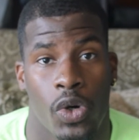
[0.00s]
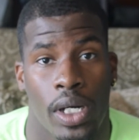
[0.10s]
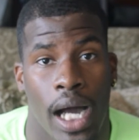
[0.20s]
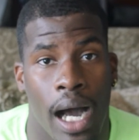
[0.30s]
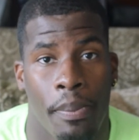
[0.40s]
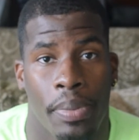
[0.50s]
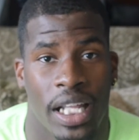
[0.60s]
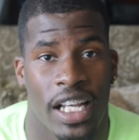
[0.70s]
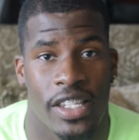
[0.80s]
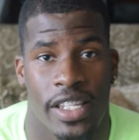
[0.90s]

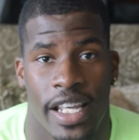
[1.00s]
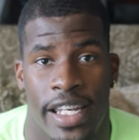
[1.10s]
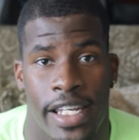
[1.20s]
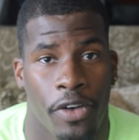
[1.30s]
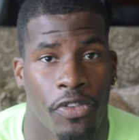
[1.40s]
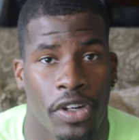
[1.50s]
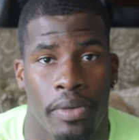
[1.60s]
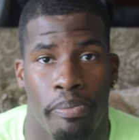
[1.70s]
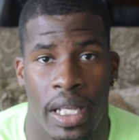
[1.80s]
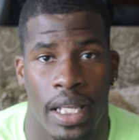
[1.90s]
complex and
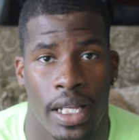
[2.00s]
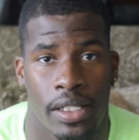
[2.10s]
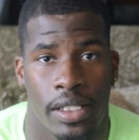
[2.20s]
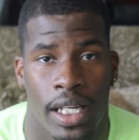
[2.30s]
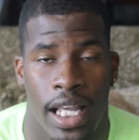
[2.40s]
different beings,